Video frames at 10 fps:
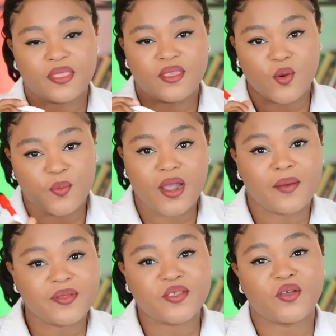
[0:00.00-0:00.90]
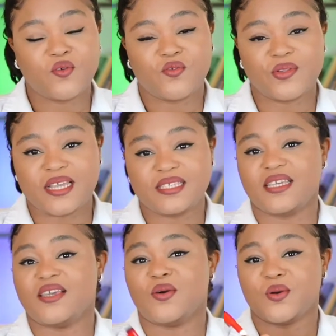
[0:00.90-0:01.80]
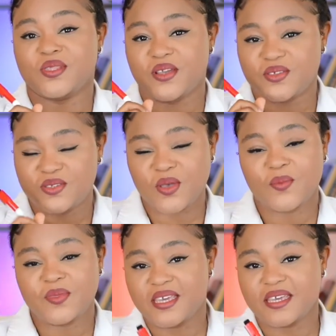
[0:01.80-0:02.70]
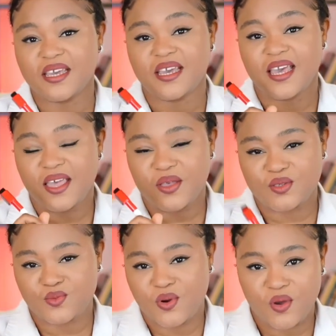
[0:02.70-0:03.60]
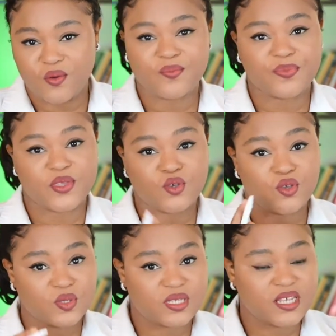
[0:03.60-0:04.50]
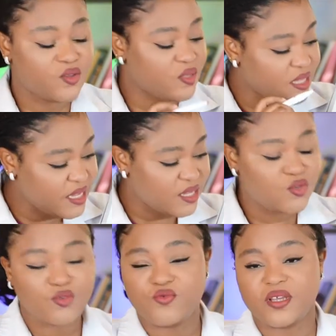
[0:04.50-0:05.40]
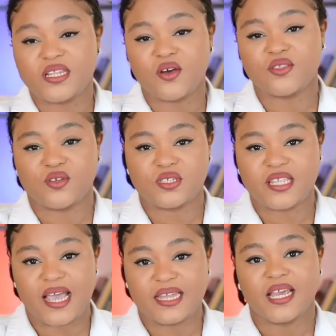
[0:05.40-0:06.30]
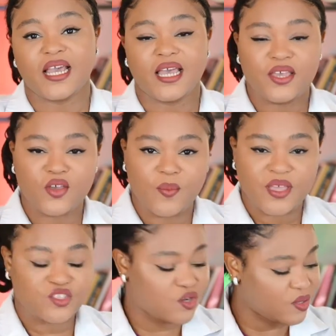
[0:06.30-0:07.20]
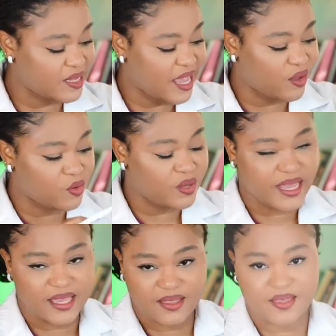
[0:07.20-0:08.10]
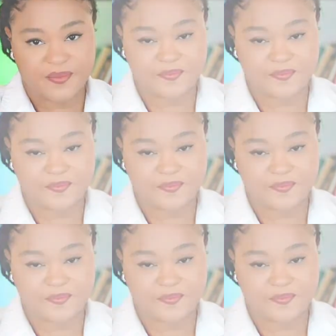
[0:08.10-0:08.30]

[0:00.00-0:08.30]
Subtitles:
you're probably not ovulating or there's something else wrong. So you see, you need to really understand your menstrual cycle length.